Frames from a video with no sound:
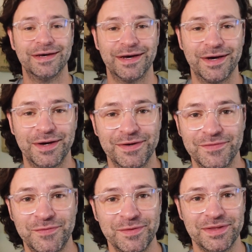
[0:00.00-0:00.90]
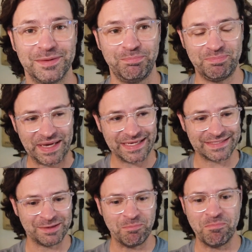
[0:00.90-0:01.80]
of the
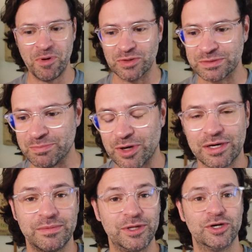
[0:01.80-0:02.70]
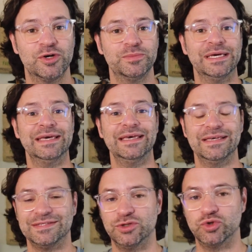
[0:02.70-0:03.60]
best, most marketable home
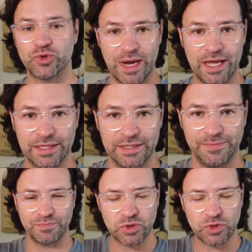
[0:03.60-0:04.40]
is neutrality.